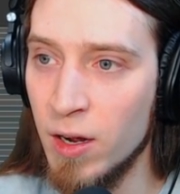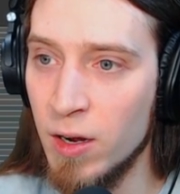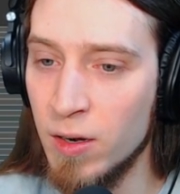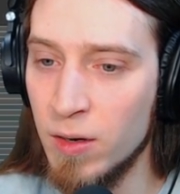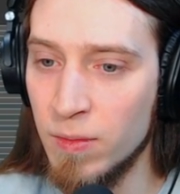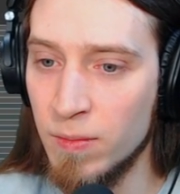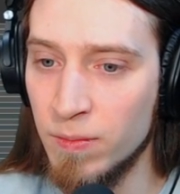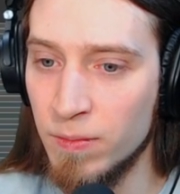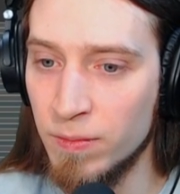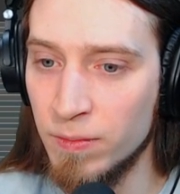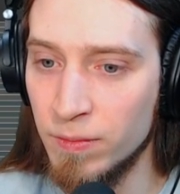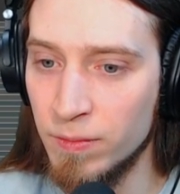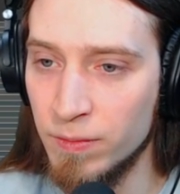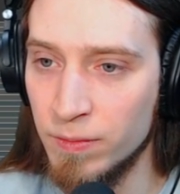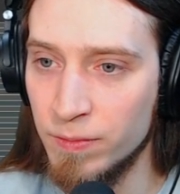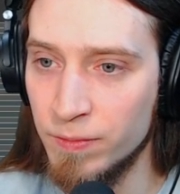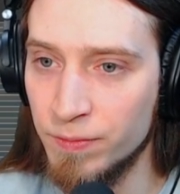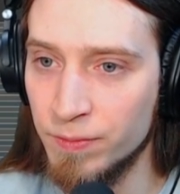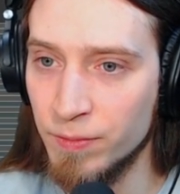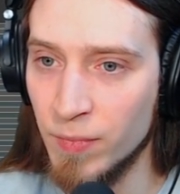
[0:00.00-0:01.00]

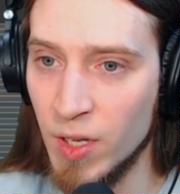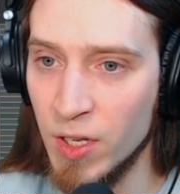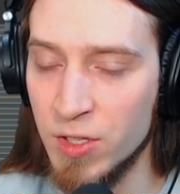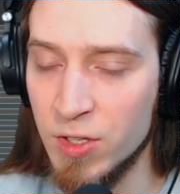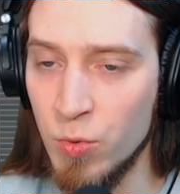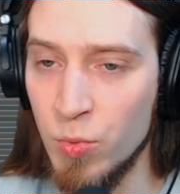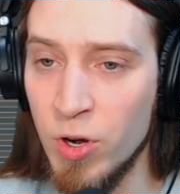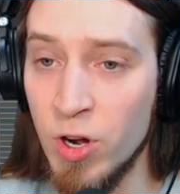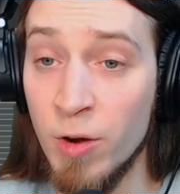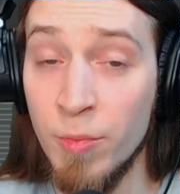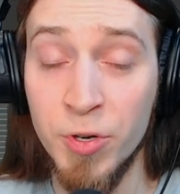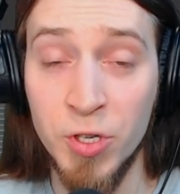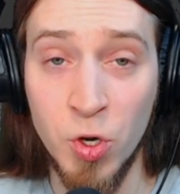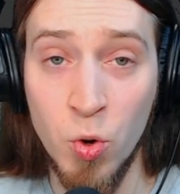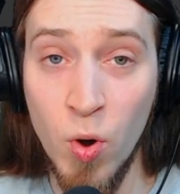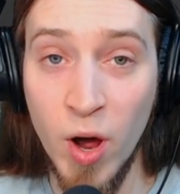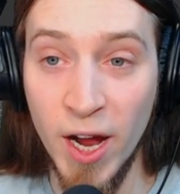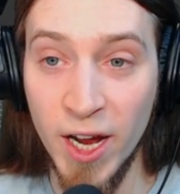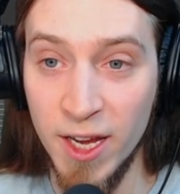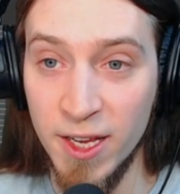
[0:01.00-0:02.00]
So we are a bit
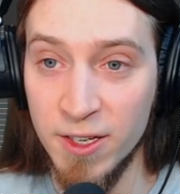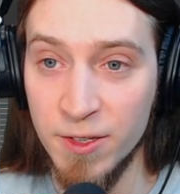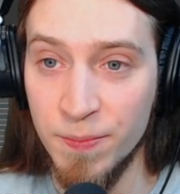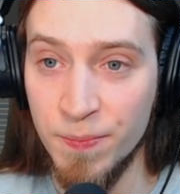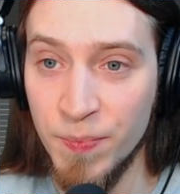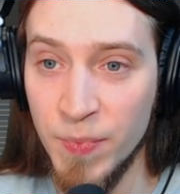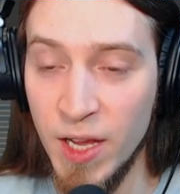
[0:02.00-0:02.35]
quiet,